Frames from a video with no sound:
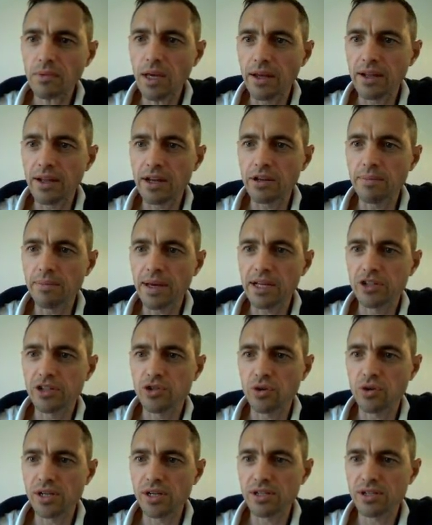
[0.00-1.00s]
and then you make a
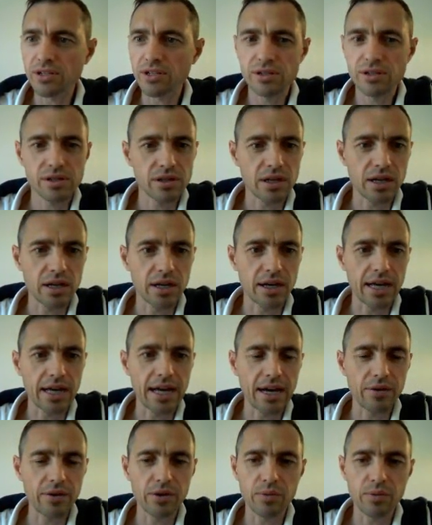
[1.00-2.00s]
choice uh,
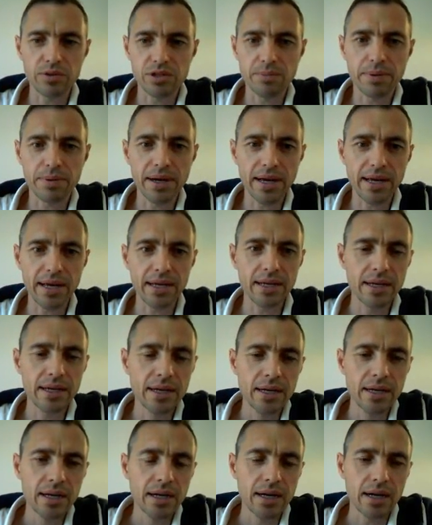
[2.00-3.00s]
how you want to pay.
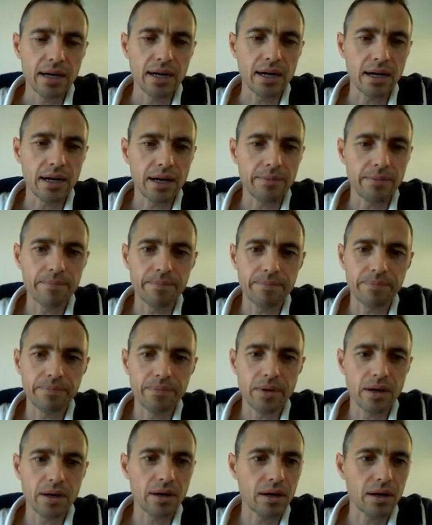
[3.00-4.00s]
Um,
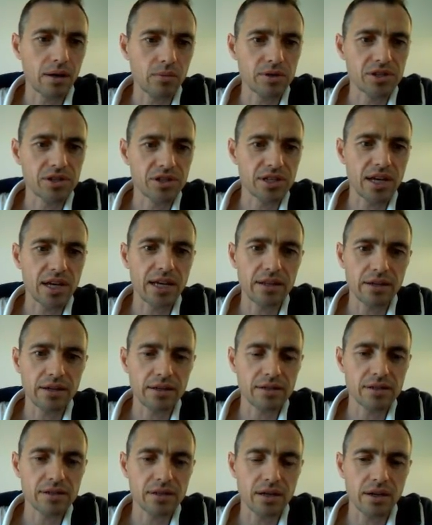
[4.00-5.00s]
I would say
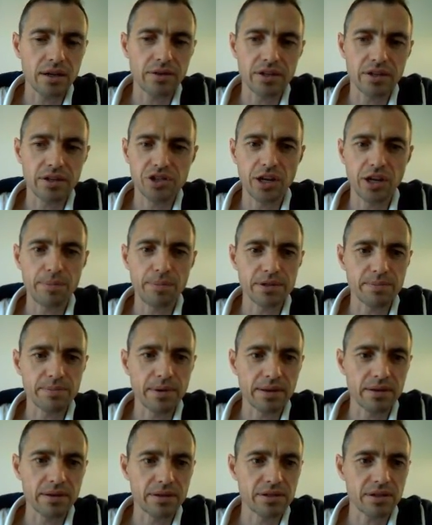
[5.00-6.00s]
that uh, the cheapest
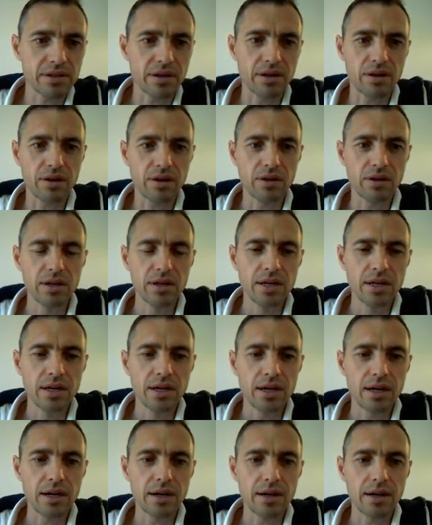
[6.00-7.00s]
methods are
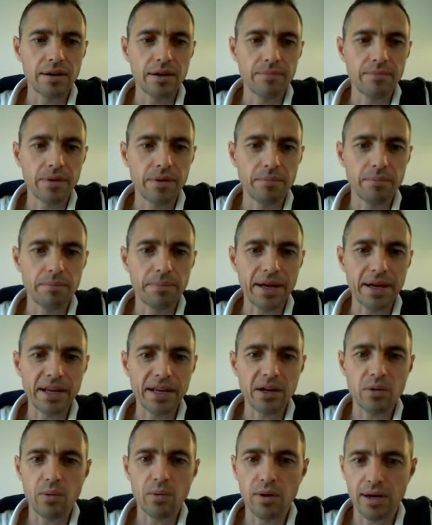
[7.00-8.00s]
um,
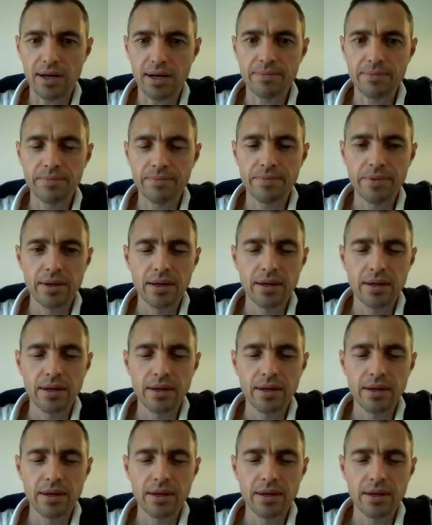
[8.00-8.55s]
bank wire